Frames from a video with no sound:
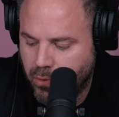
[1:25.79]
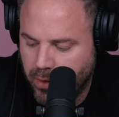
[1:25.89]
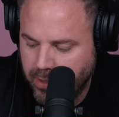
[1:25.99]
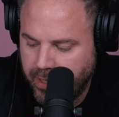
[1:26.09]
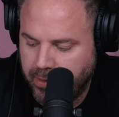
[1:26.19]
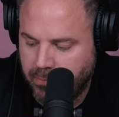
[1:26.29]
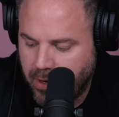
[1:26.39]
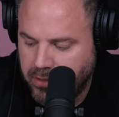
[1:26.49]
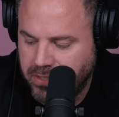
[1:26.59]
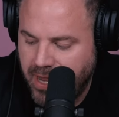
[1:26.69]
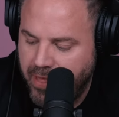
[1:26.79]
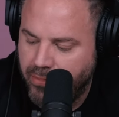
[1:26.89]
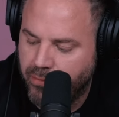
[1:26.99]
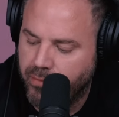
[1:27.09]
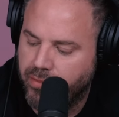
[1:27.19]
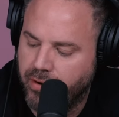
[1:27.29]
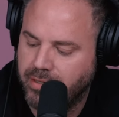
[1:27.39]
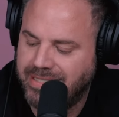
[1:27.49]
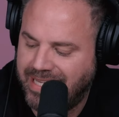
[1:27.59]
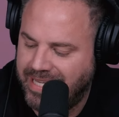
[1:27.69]
Portland, March 9th through
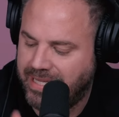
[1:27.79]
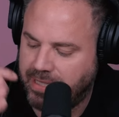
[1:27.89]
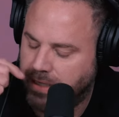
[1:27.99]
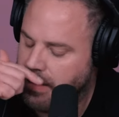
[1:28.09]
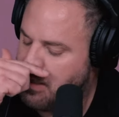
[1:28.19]
13th,